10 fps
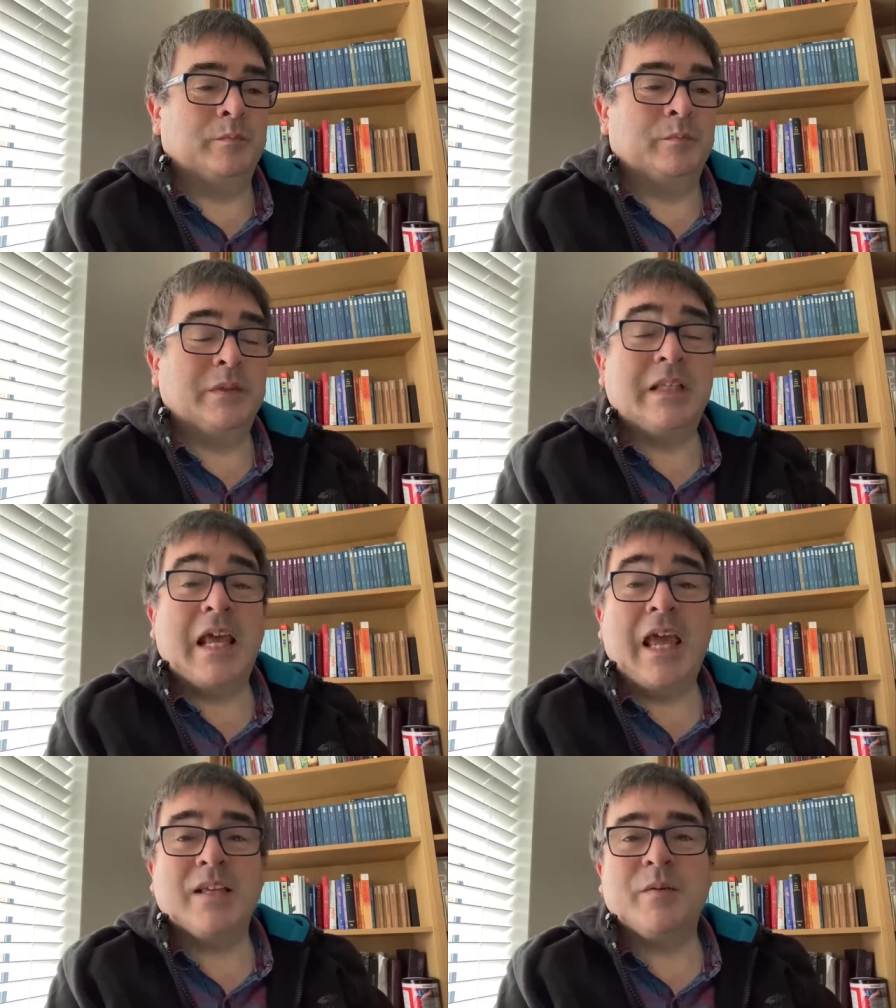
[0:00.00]
But
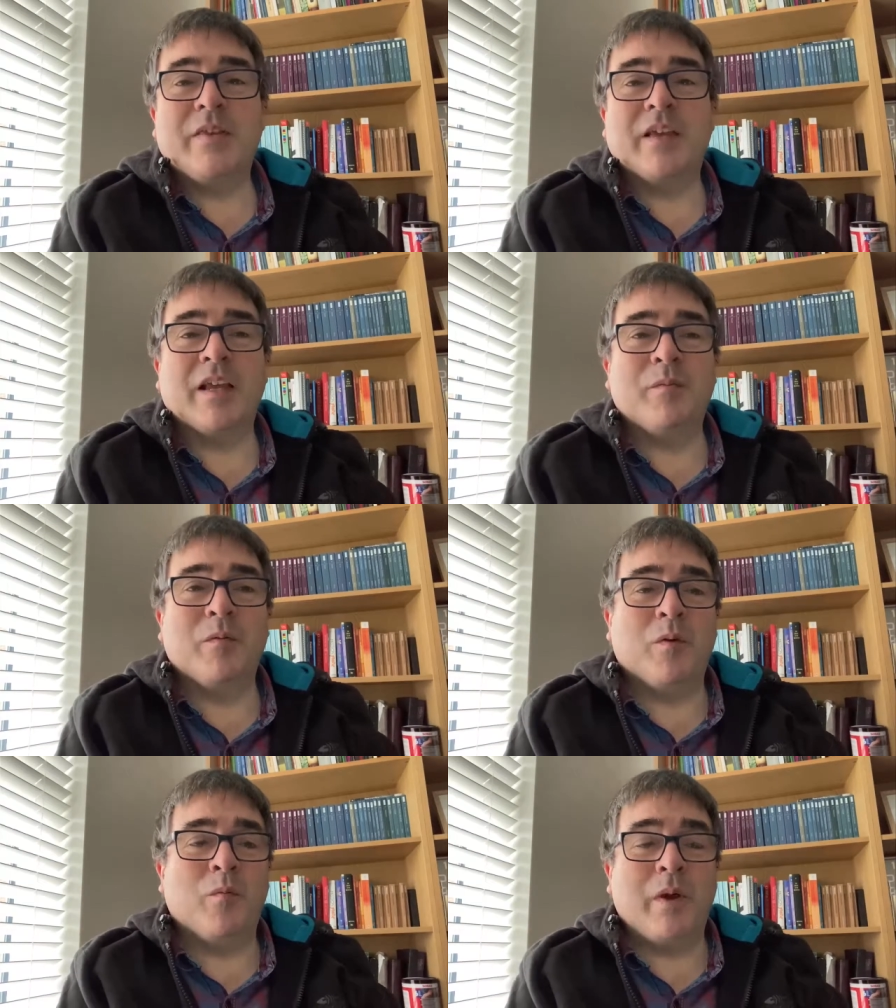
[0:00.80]
today, as we think about
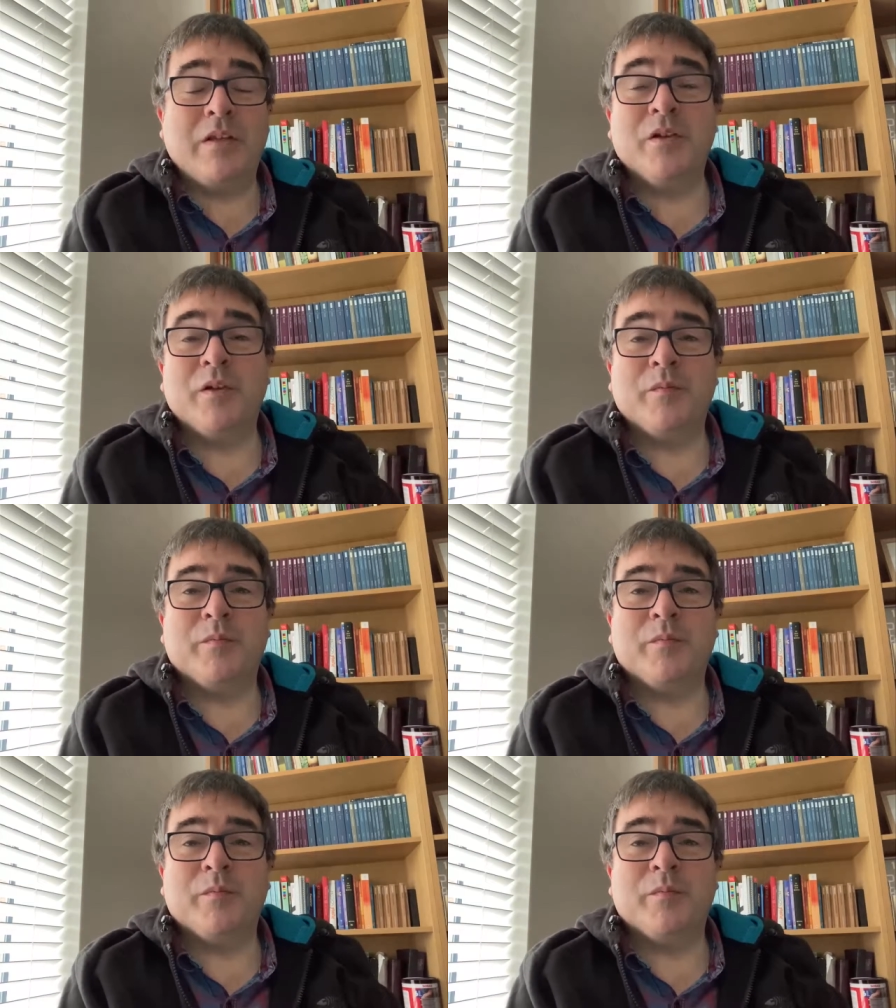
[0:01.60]
what we do,